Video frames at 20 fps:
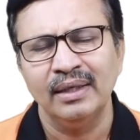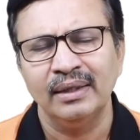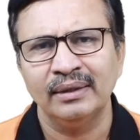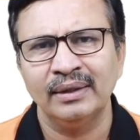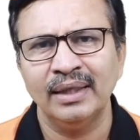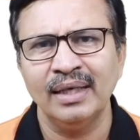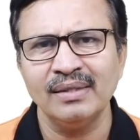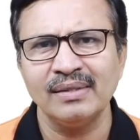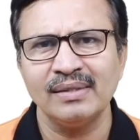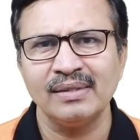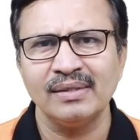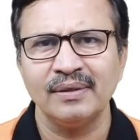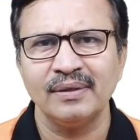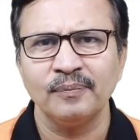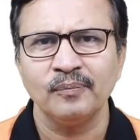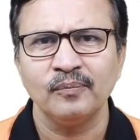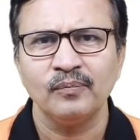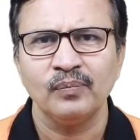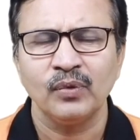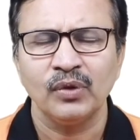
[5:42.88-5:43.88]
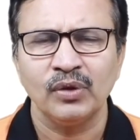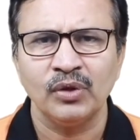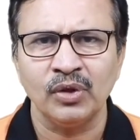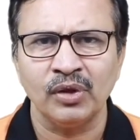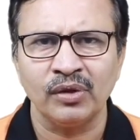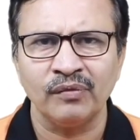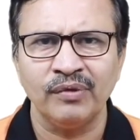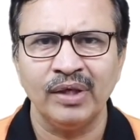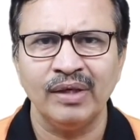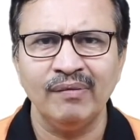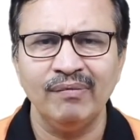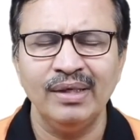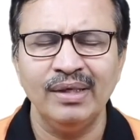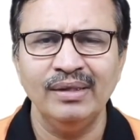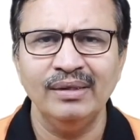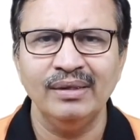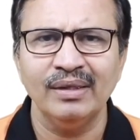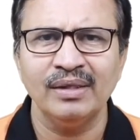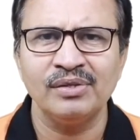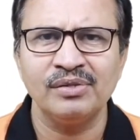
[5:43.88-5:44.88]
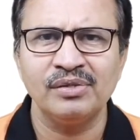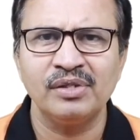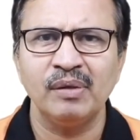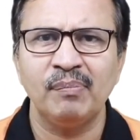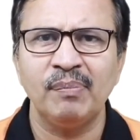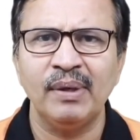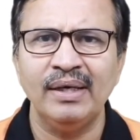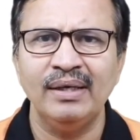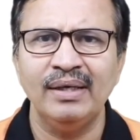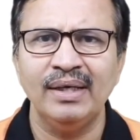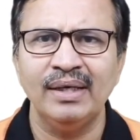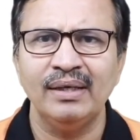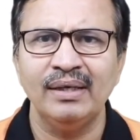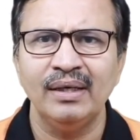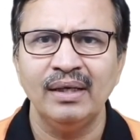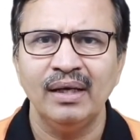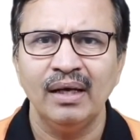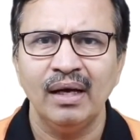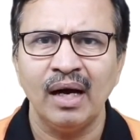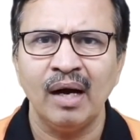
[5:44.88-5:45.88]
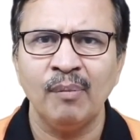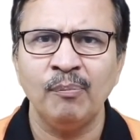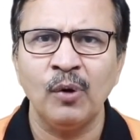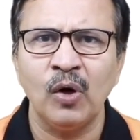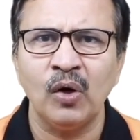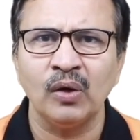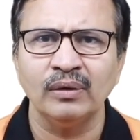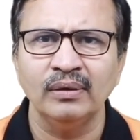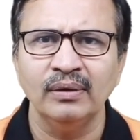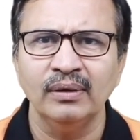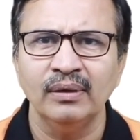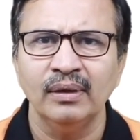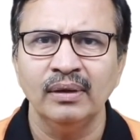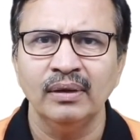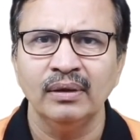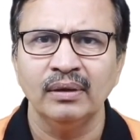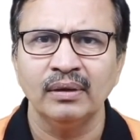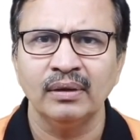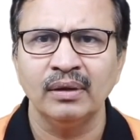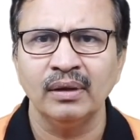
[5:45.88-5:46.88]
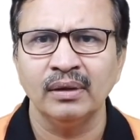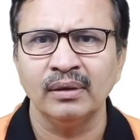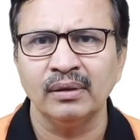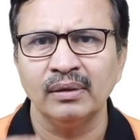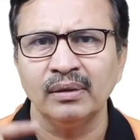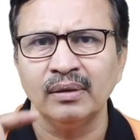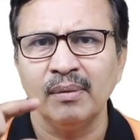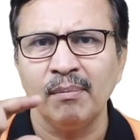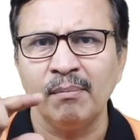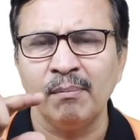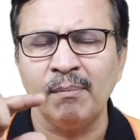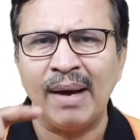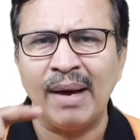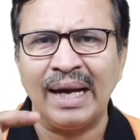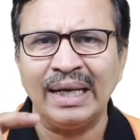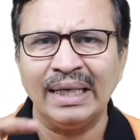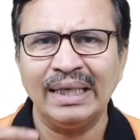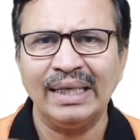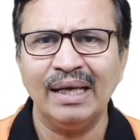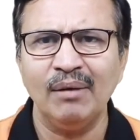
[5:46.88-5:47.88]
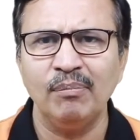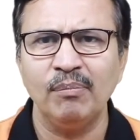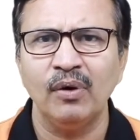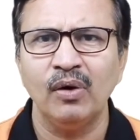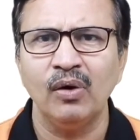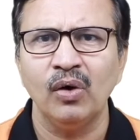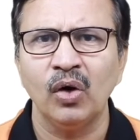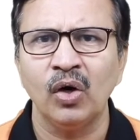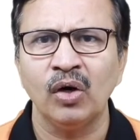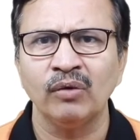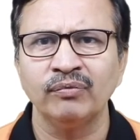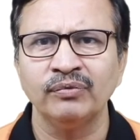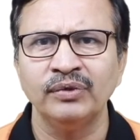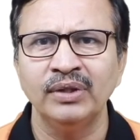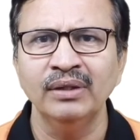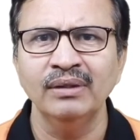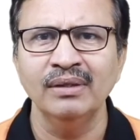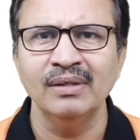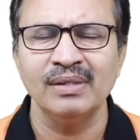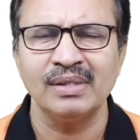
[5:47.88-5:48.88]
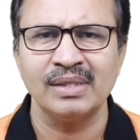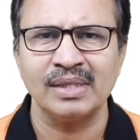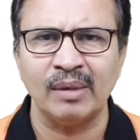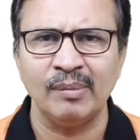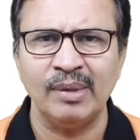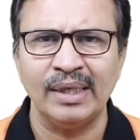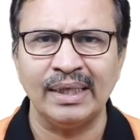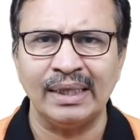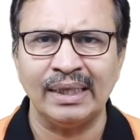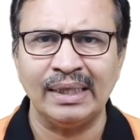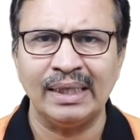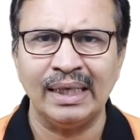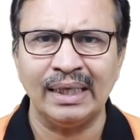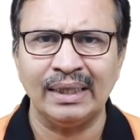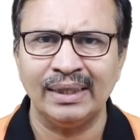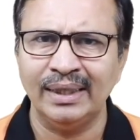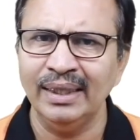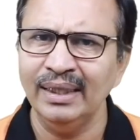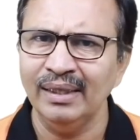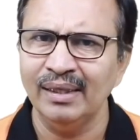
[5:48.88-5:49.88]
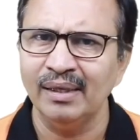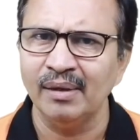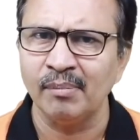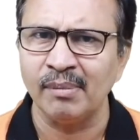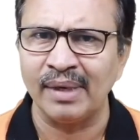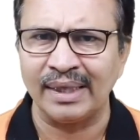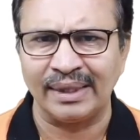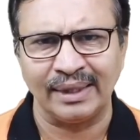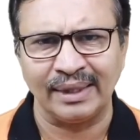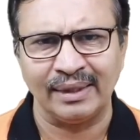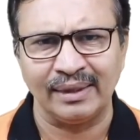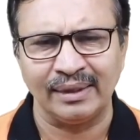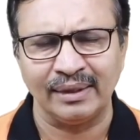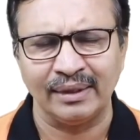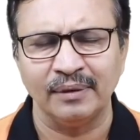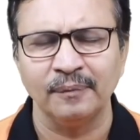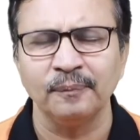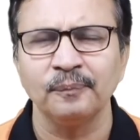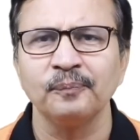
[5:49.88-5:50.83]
Thus, your wavelength is dependent upon the band gap of the semiconducting material.